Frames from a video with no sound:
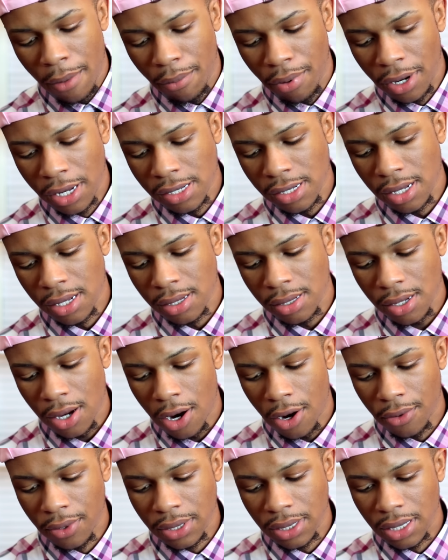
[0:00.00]
Princess
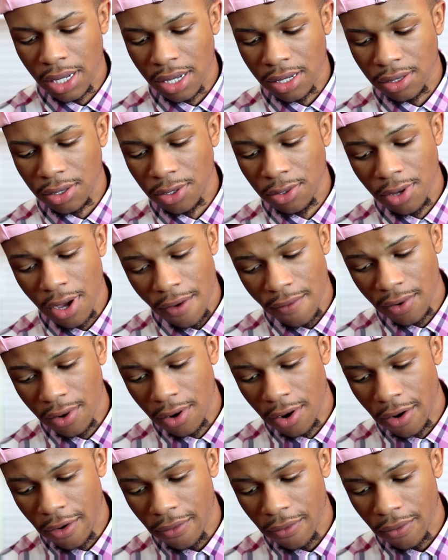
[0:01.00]
Ari says, "Do you have a
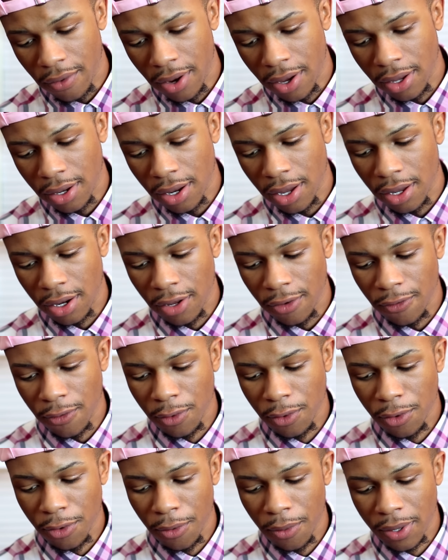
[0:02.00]
girlfriend? And if you
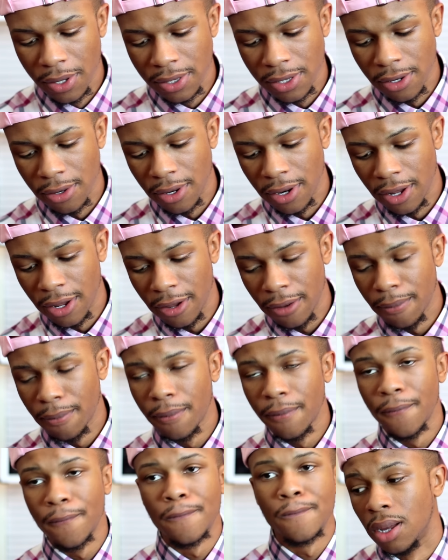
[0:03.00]
do, what is her name?"
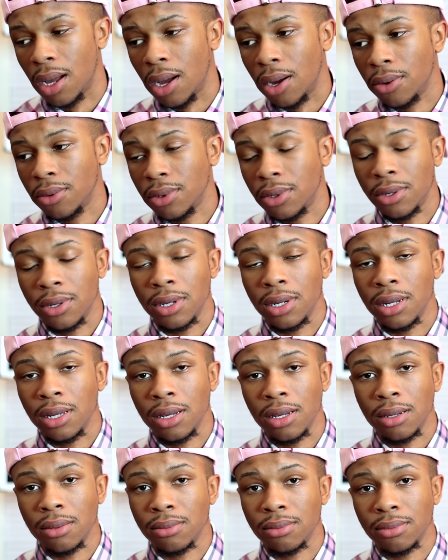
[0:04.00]
I don't know her
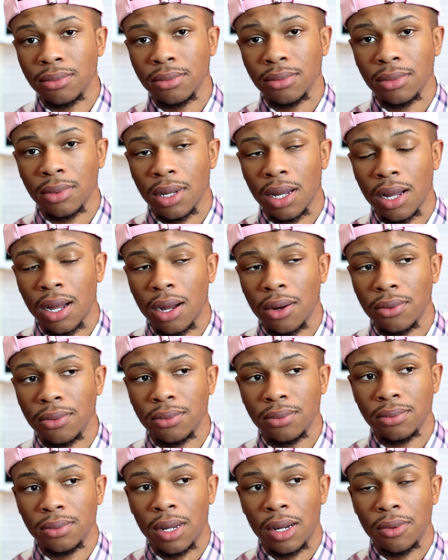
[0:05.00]
name. I,
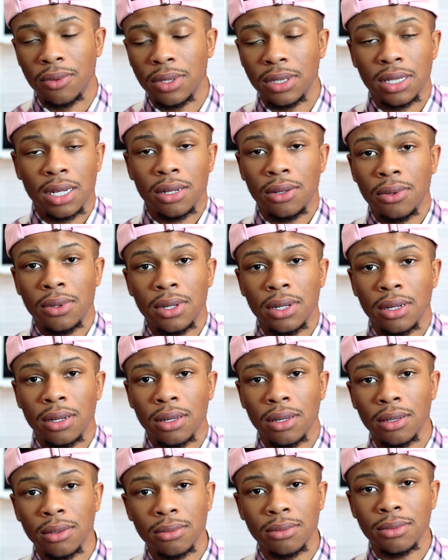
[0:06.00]
I wish I knew her
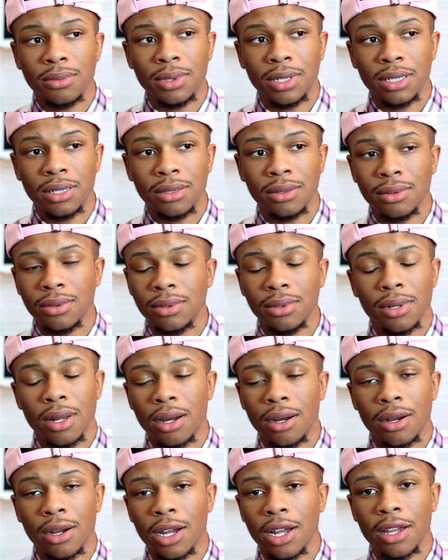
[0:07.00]
name, but no,
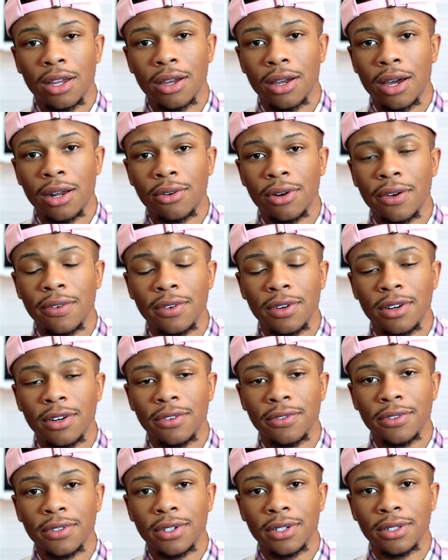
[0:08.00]
I ain't, I don't have a
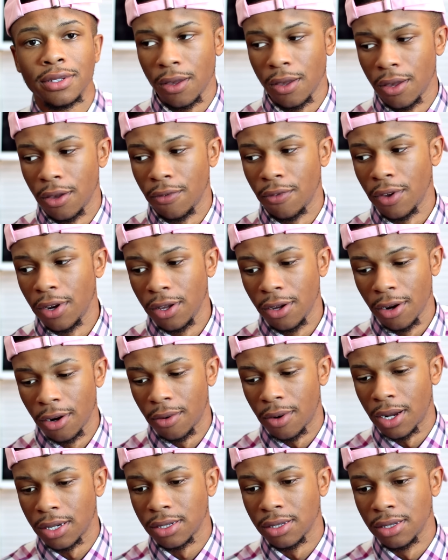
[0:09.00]
girlfriend. If any girl
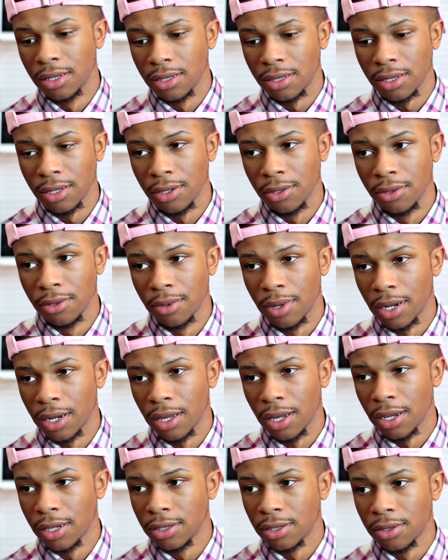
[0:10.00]
watching this and you were around
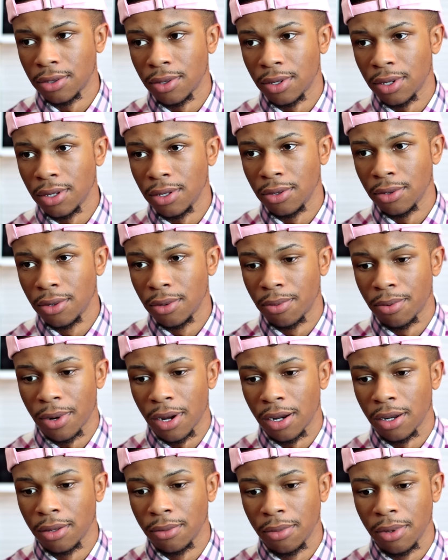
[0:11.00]
the age of twenty, you could
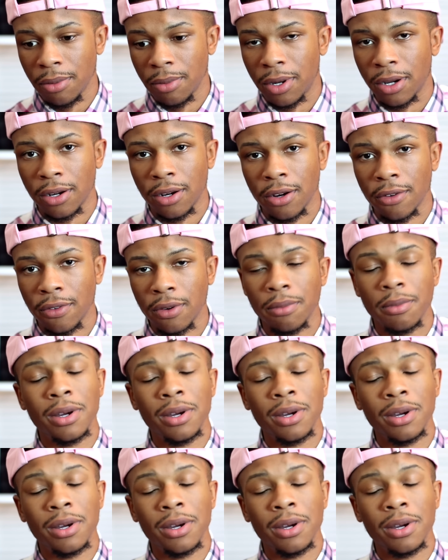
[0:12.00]
probably be my girlfriend.